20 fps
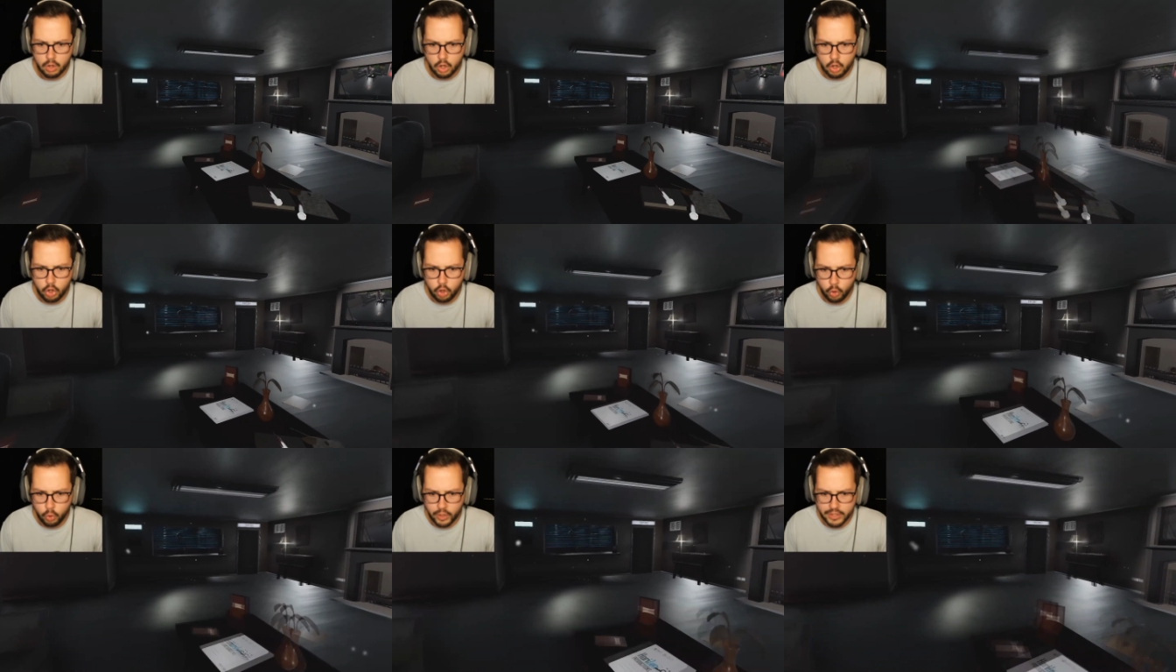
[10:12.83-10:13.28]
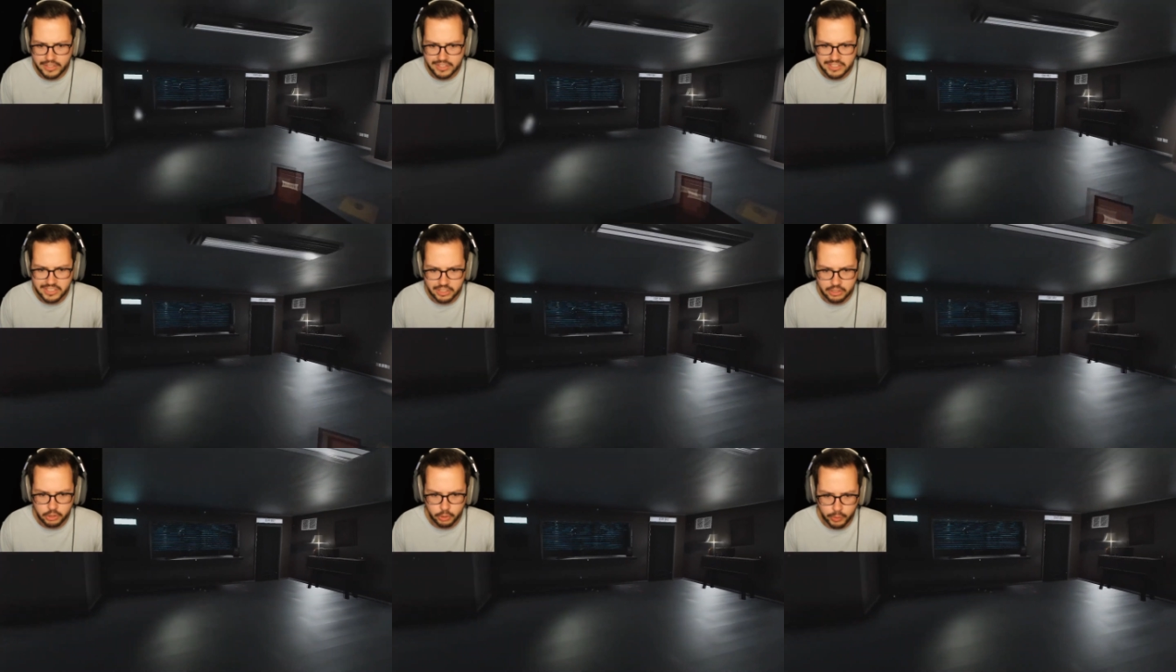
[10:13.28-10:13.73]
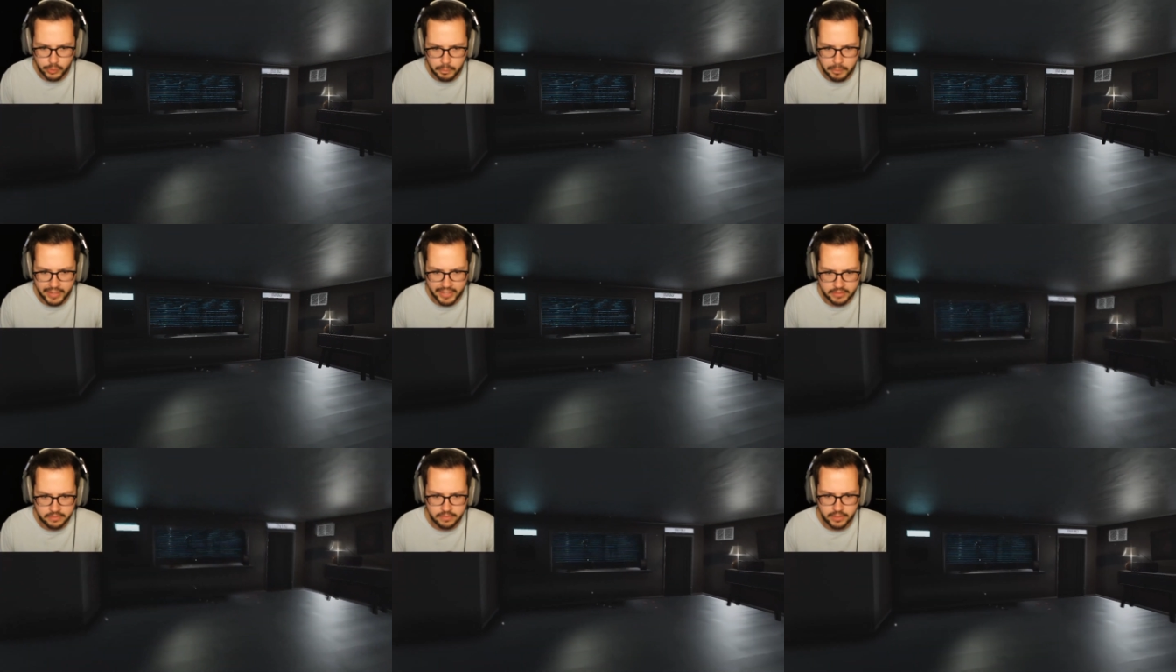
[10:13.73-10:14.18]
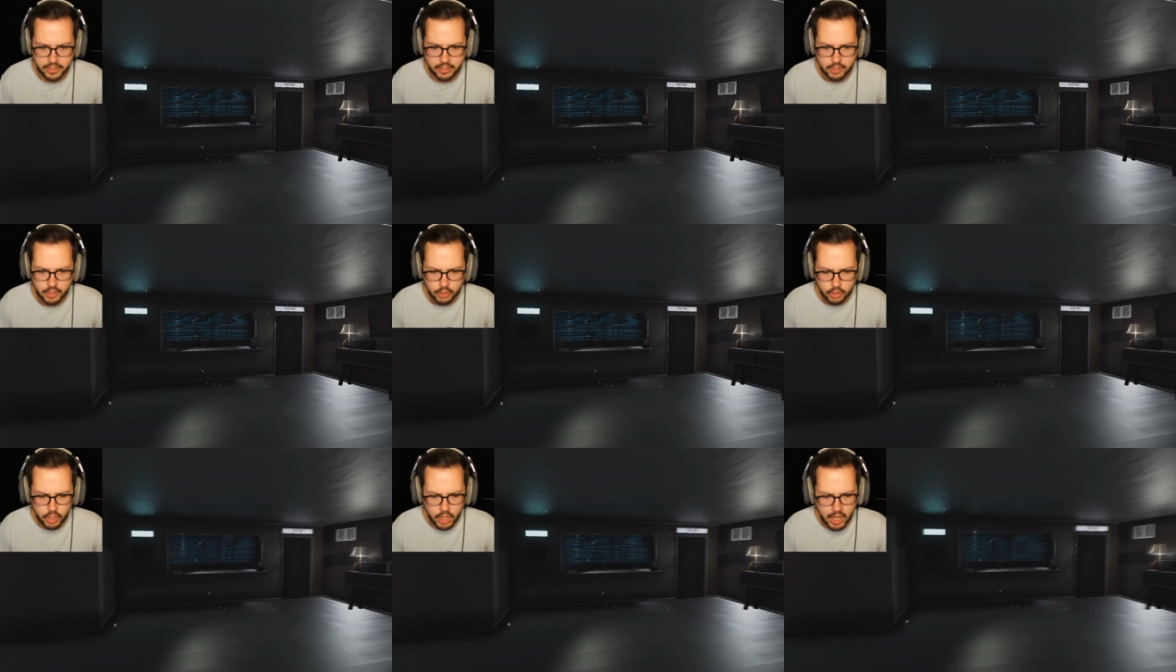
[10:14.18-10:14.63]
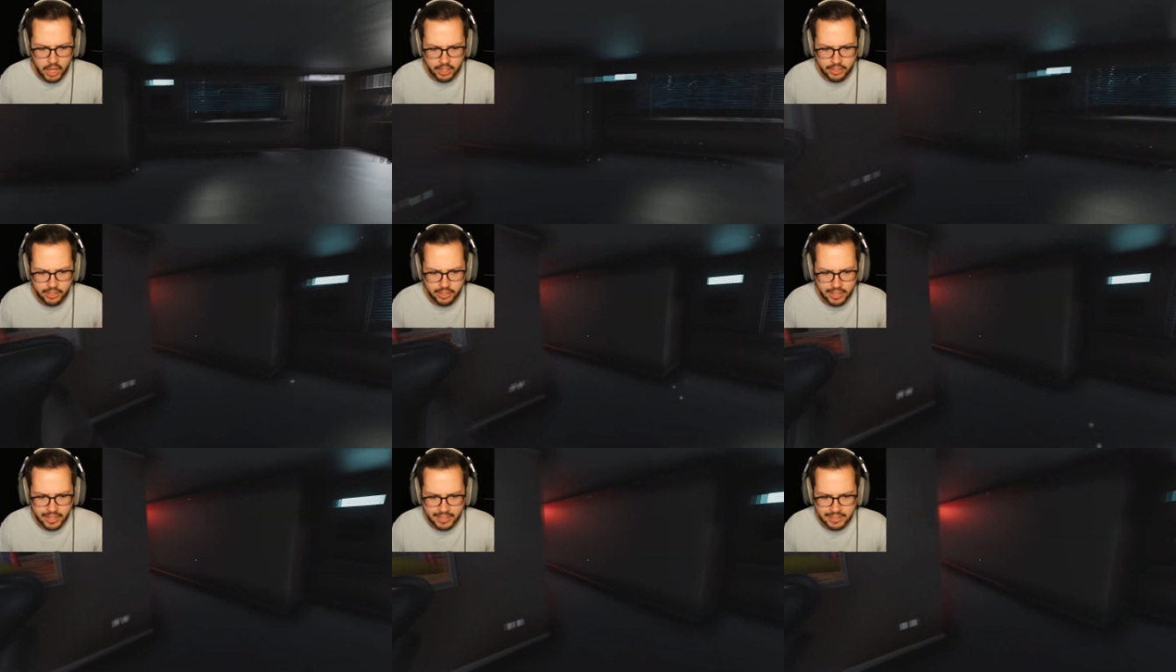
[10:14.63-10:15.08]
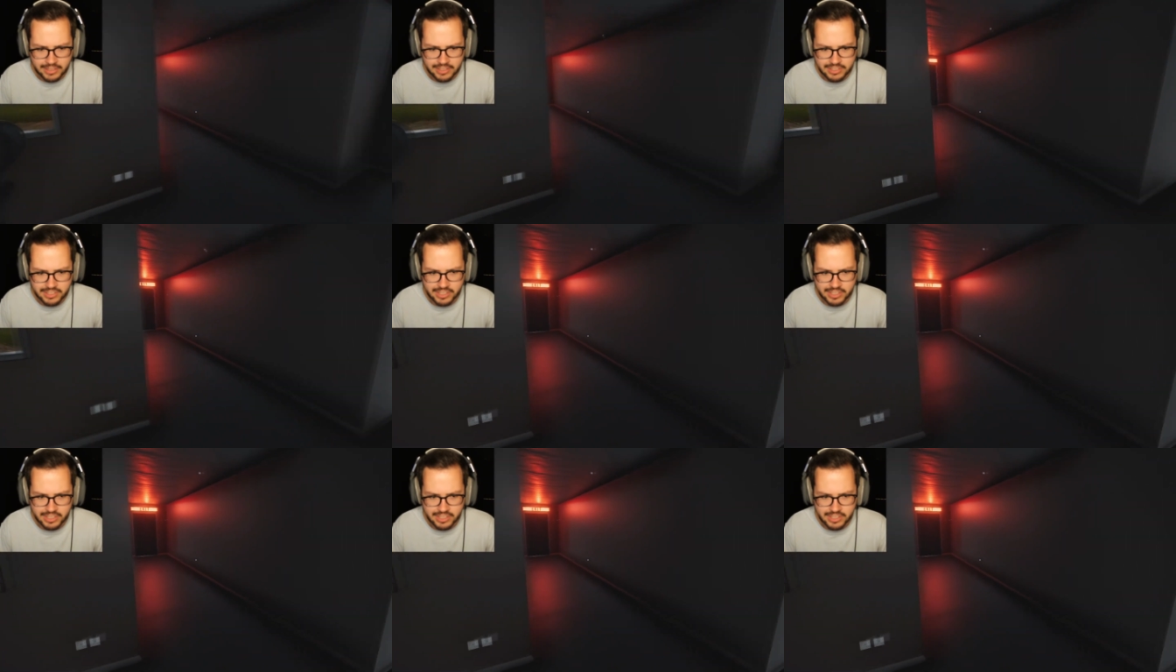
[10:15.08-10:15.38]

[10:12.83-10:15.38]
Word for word: Oh, what is he doing back there? No, you're not